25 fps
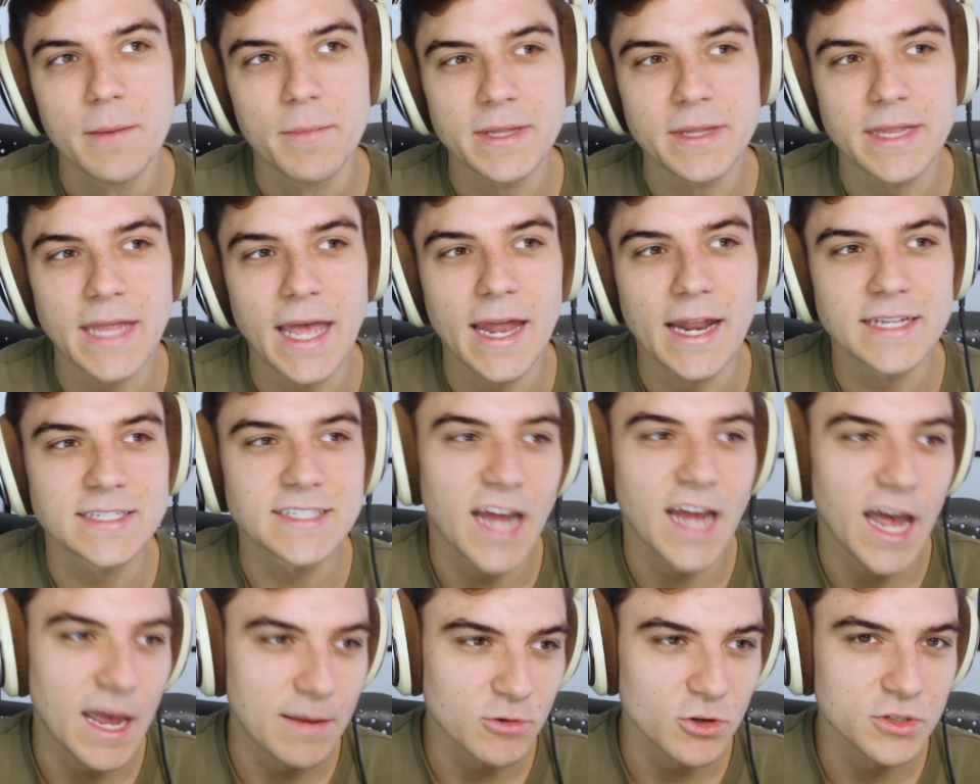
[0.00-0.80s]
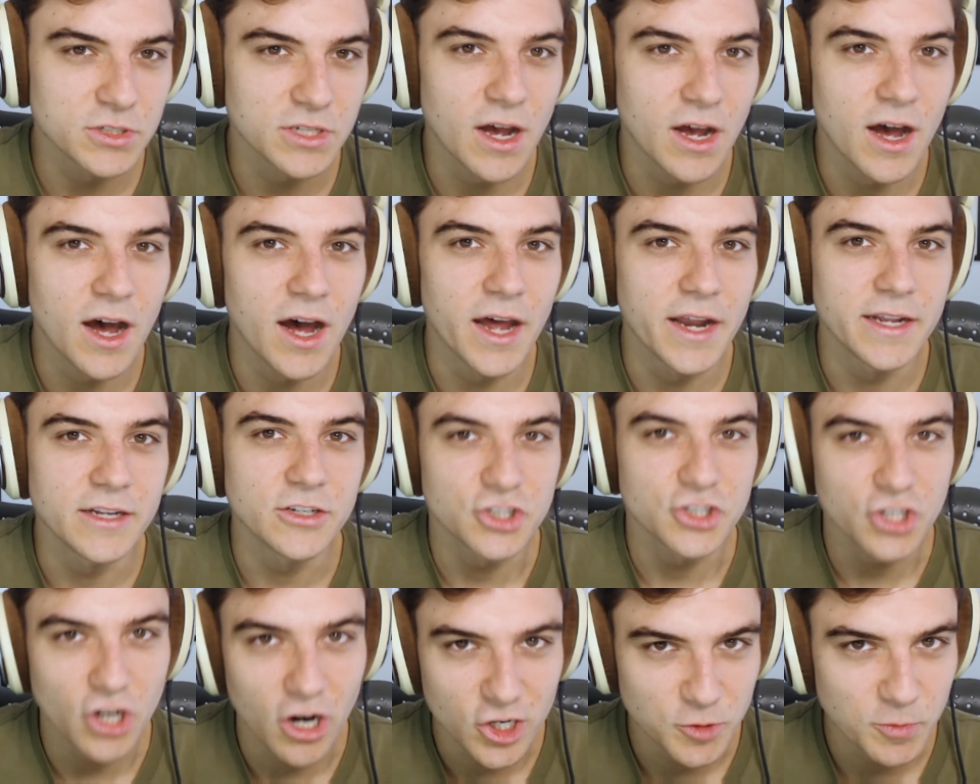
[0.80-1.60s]
But then as time goes on
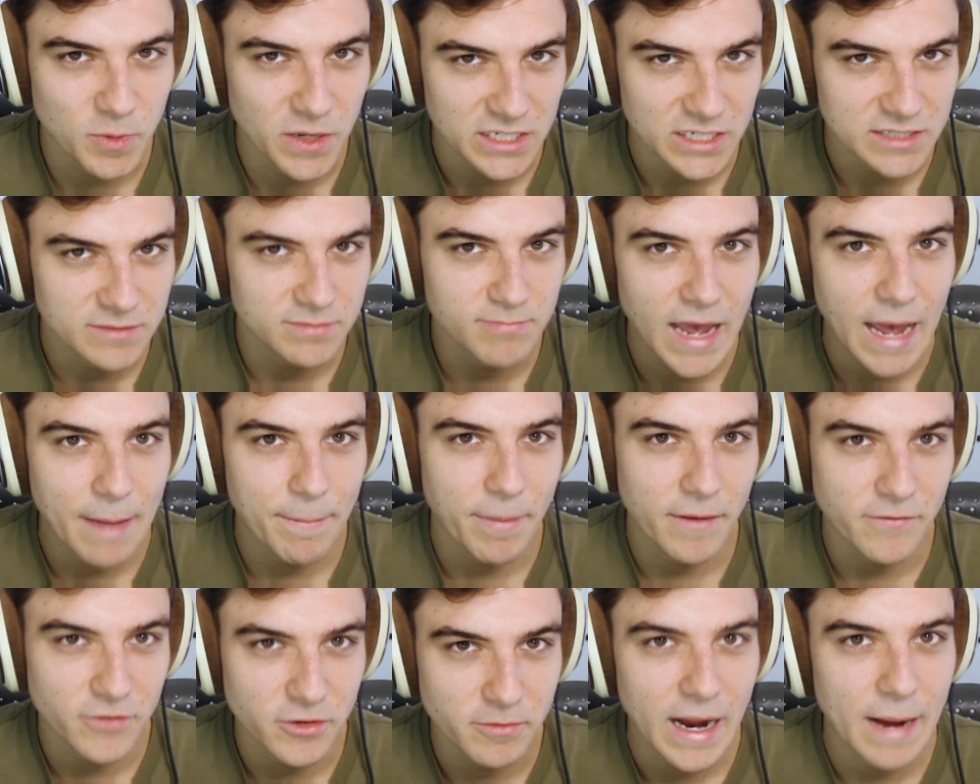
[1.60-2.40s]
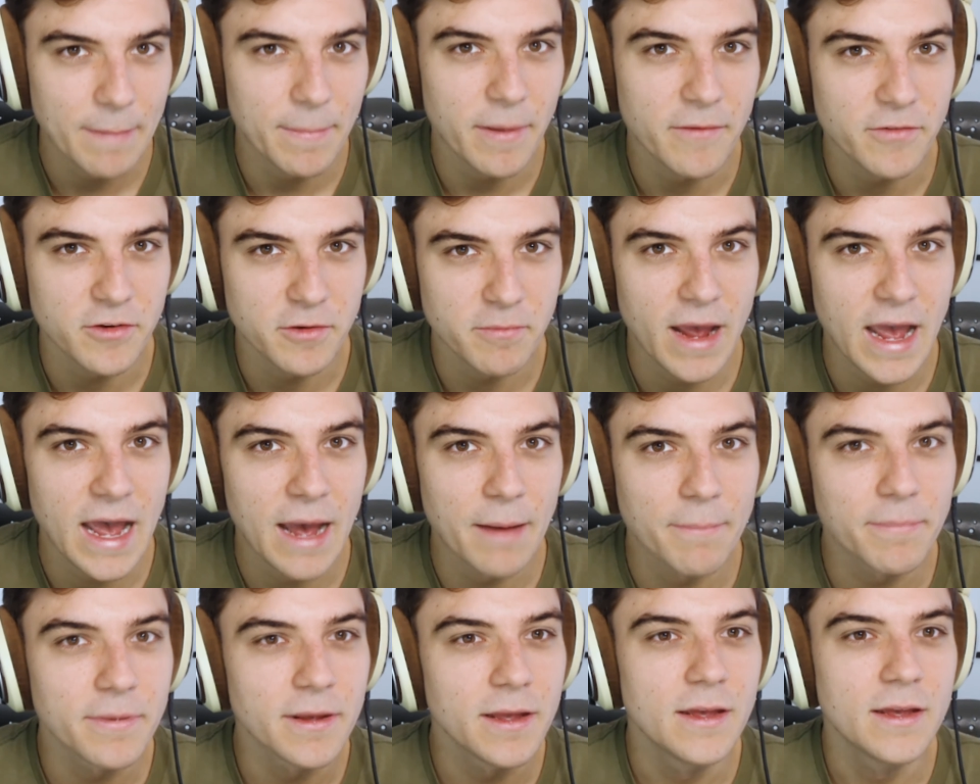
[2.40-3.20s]
and charge picks map after map after
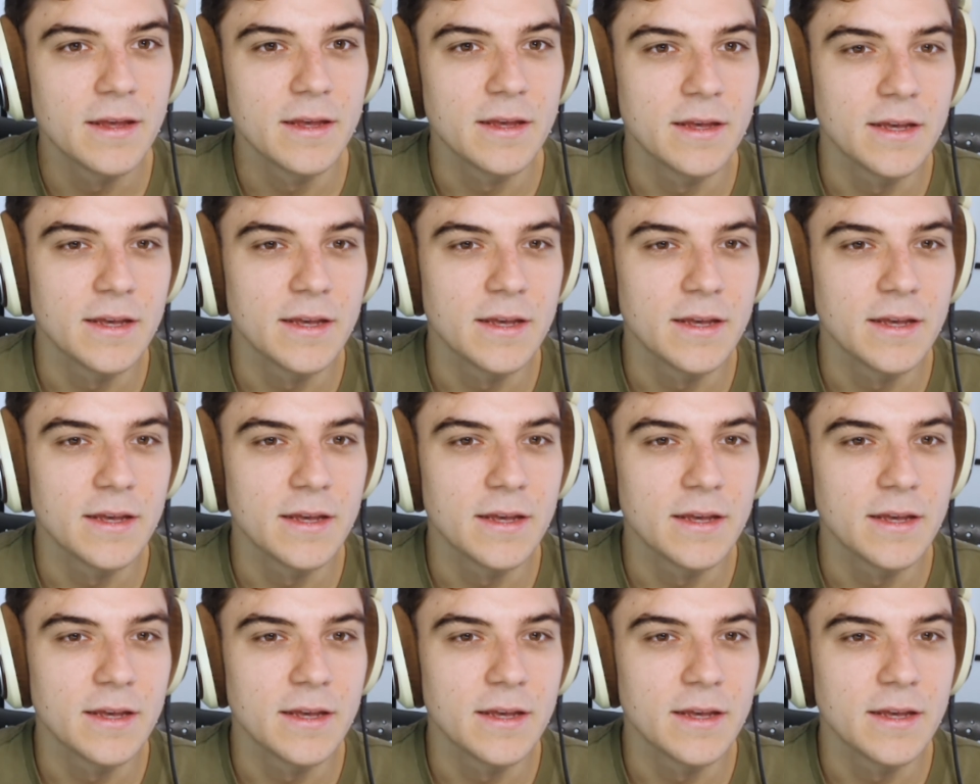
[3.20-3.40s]
map,